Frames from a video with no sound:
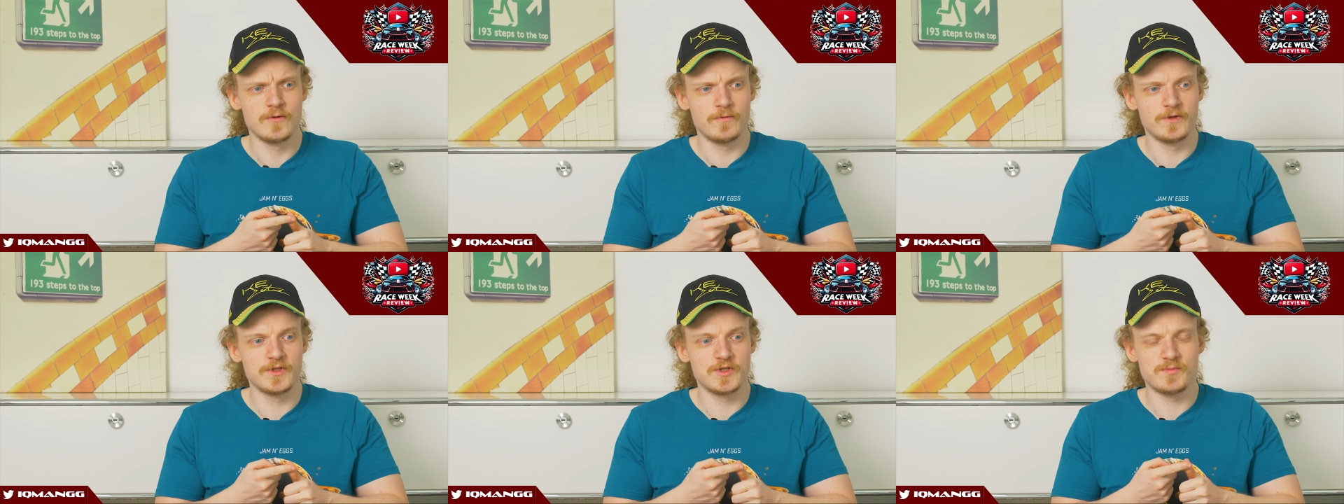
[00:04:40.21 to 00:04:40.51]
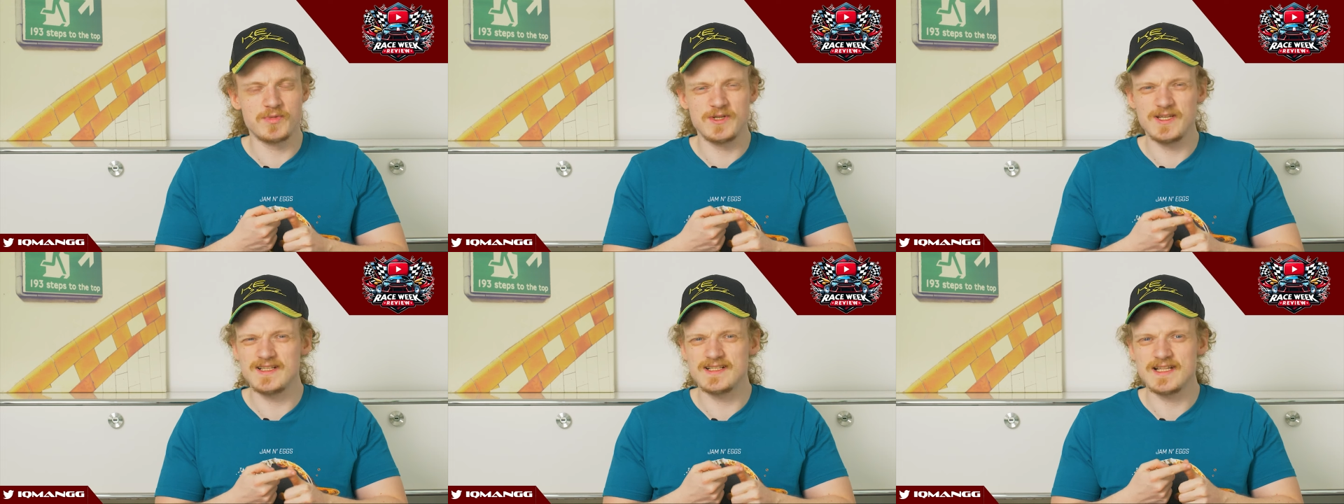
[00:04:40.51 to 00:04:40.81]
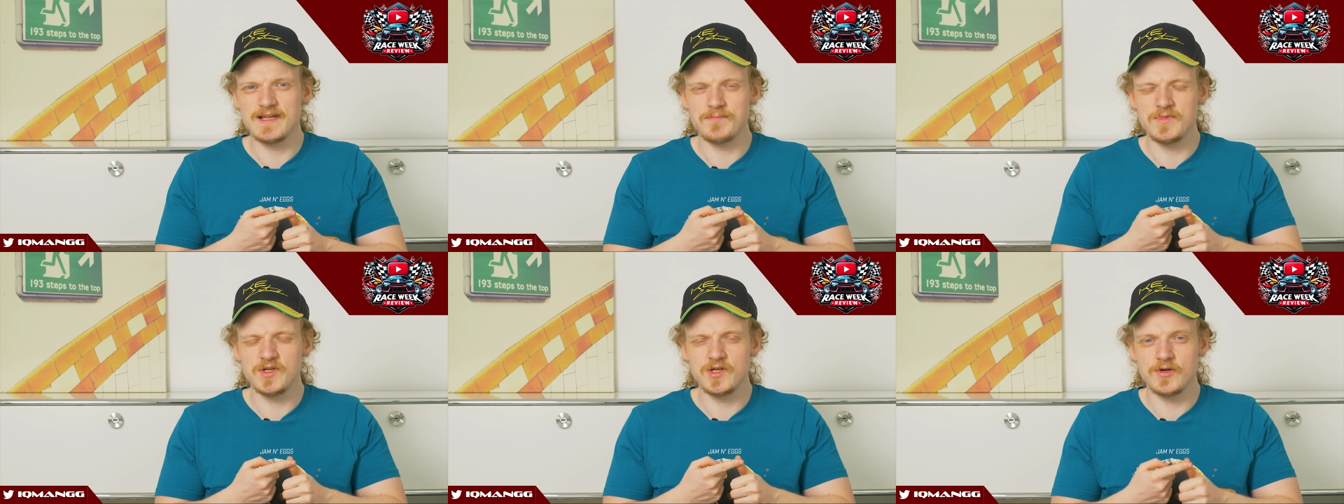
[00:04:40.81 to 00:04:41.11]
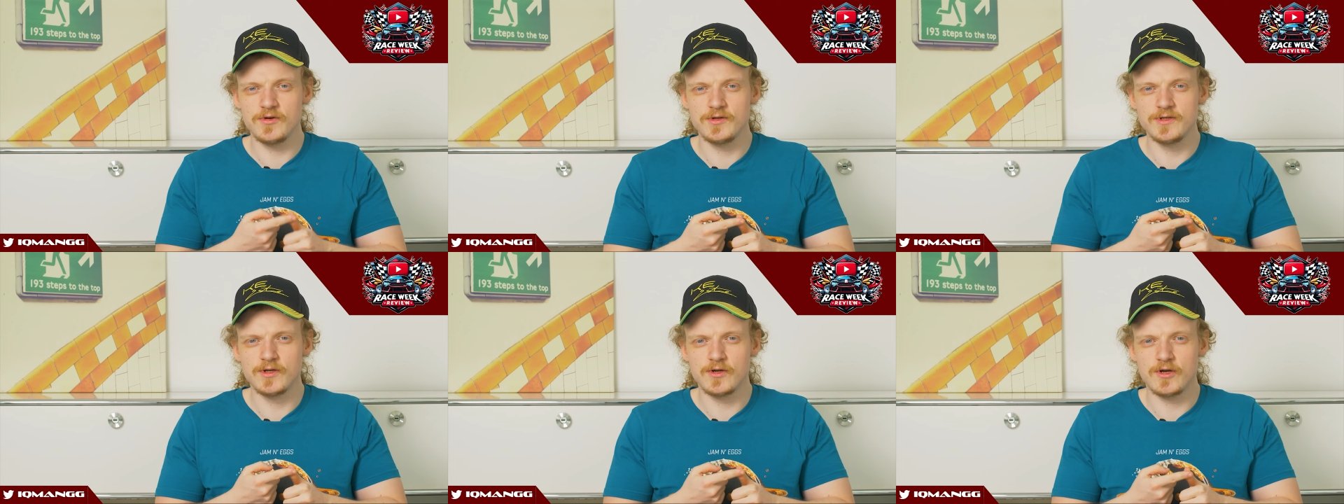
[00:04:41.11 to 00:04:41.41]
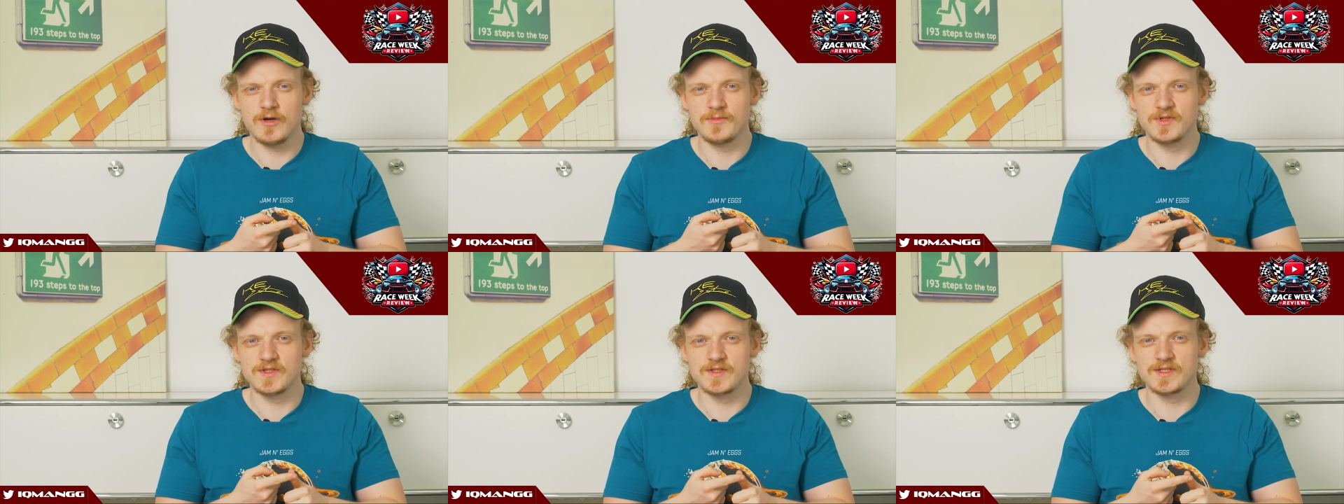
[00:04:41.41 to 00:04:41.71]
which please let me know in the
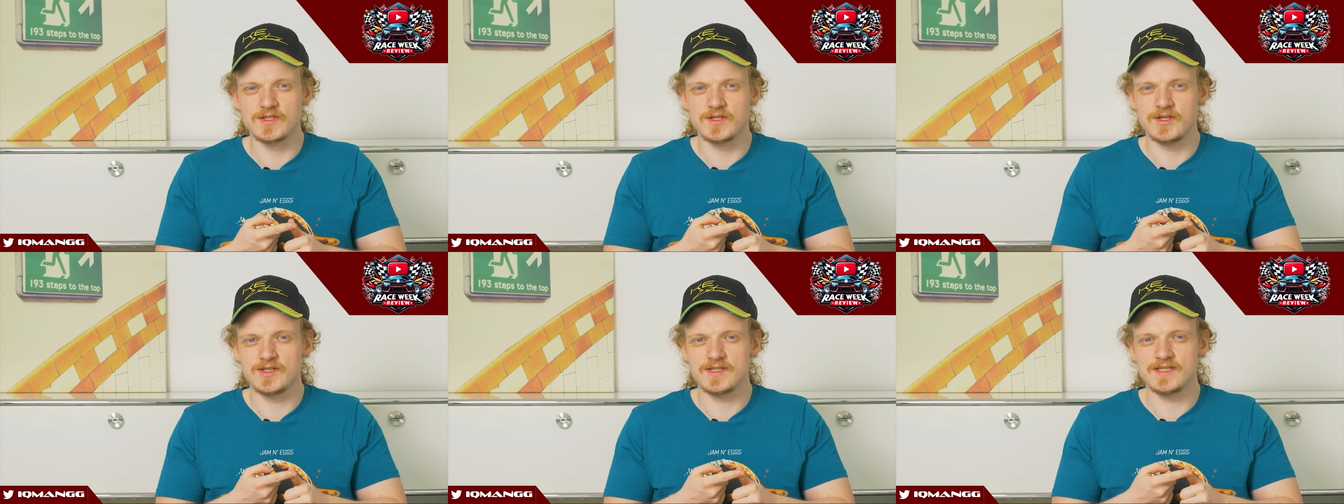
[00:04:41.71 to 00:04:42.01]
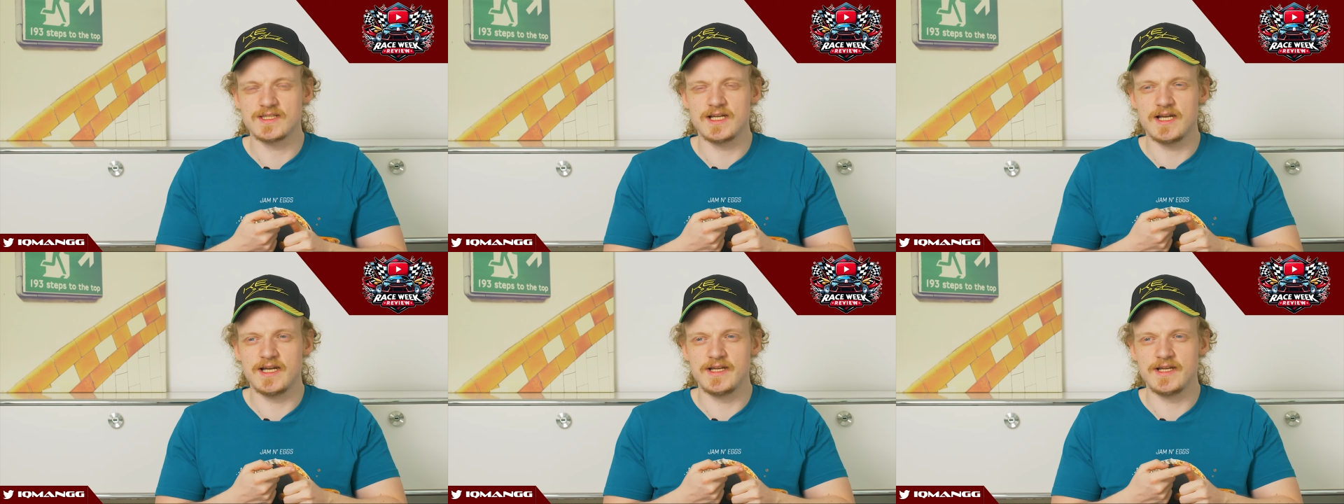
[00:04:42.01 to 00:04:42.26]
comments, because